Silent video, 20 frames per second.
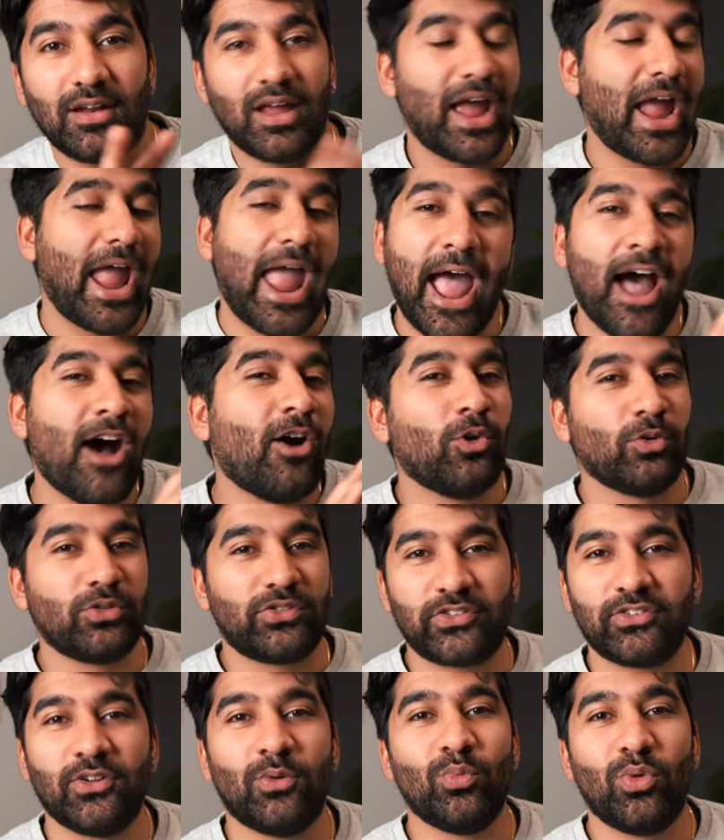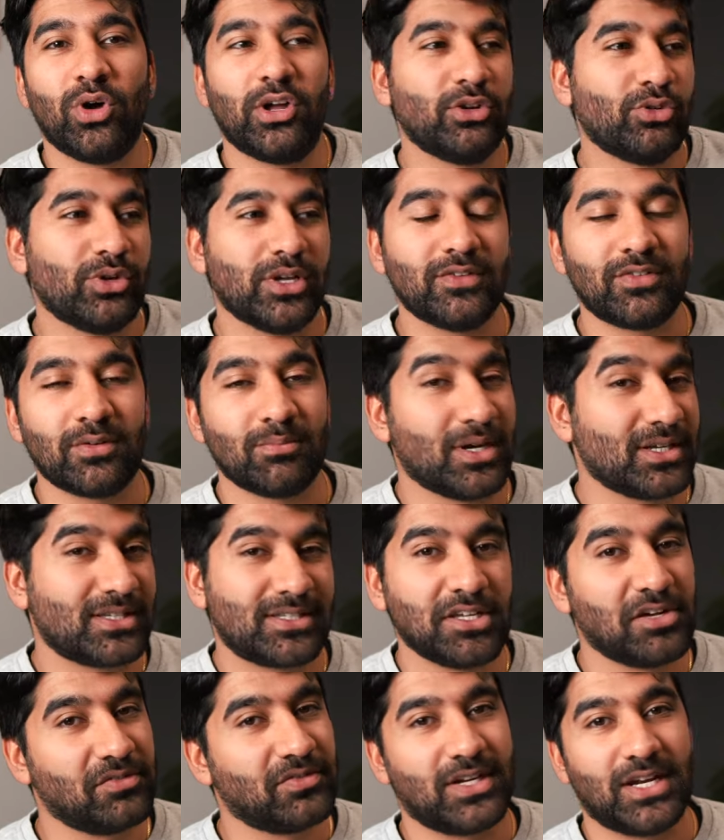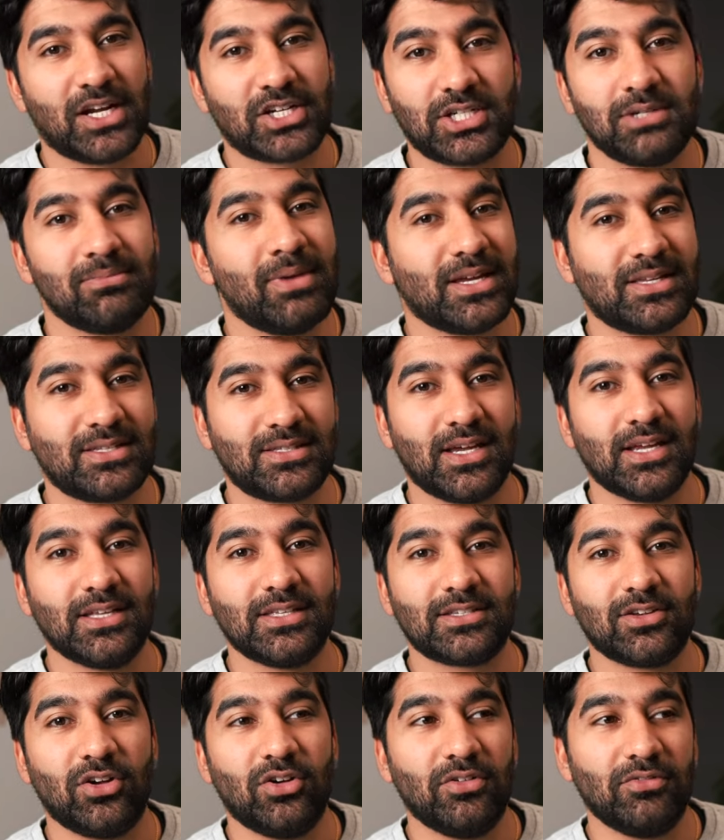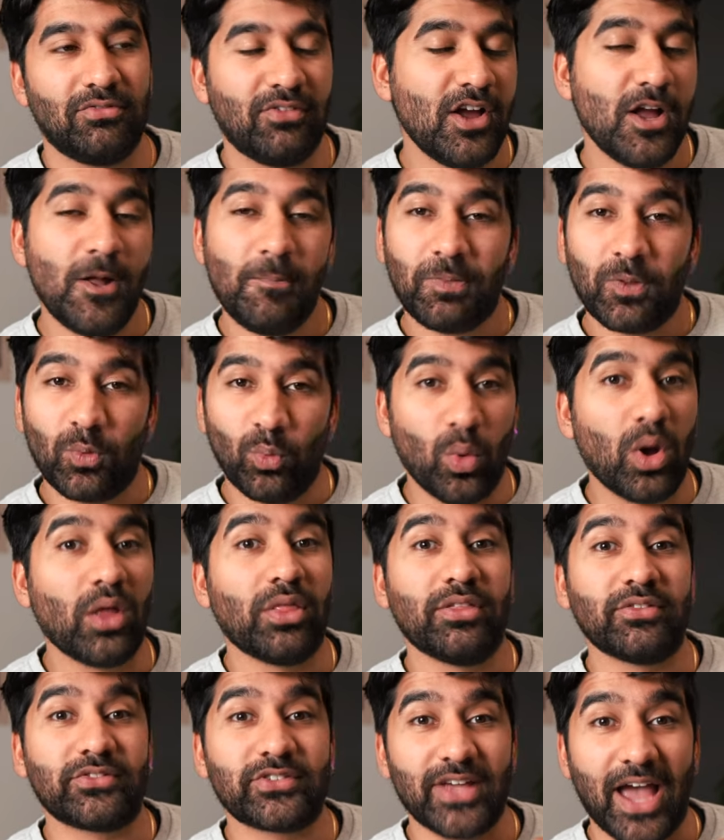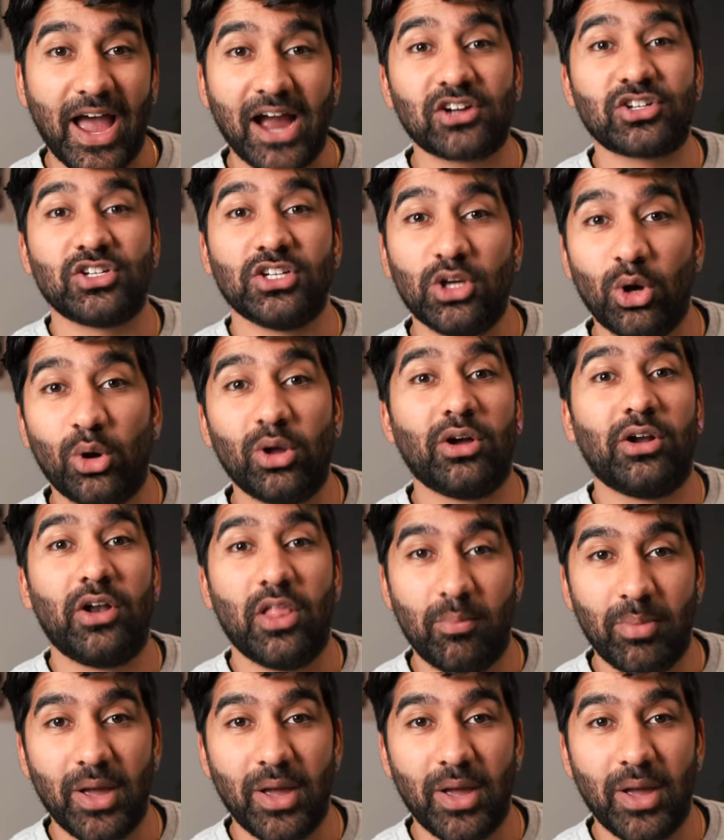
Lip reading: how someone or even myself can actually make sense of what's actually going on in the